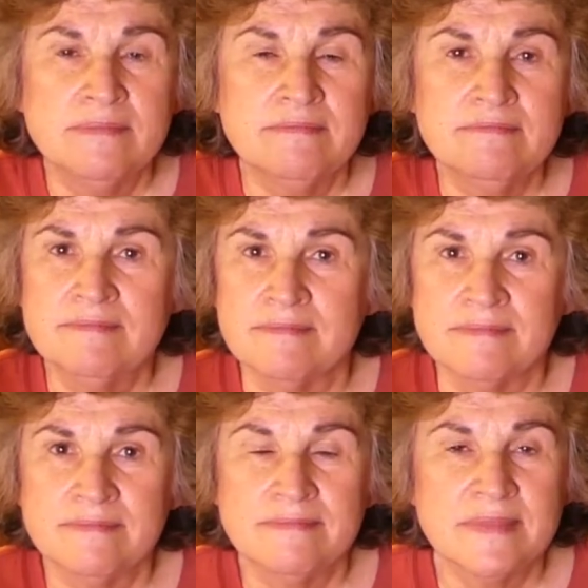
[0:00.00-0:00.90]
mmm,
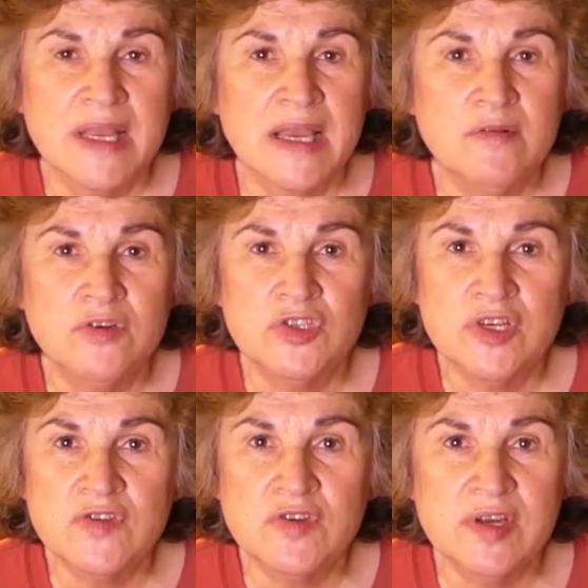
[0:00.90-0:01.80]
it was
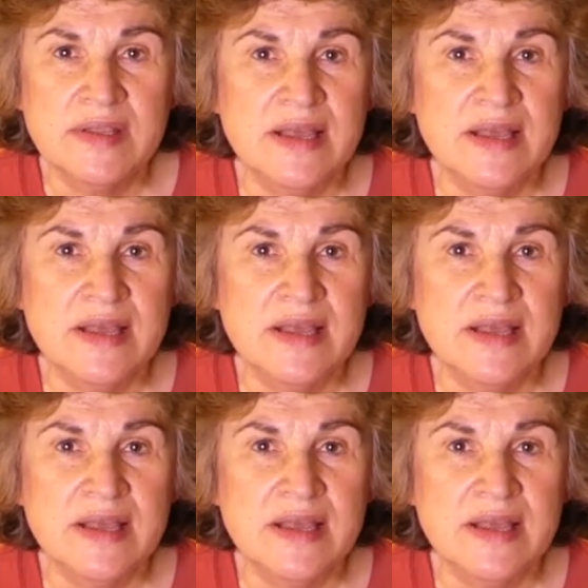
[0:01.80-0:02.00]
just good.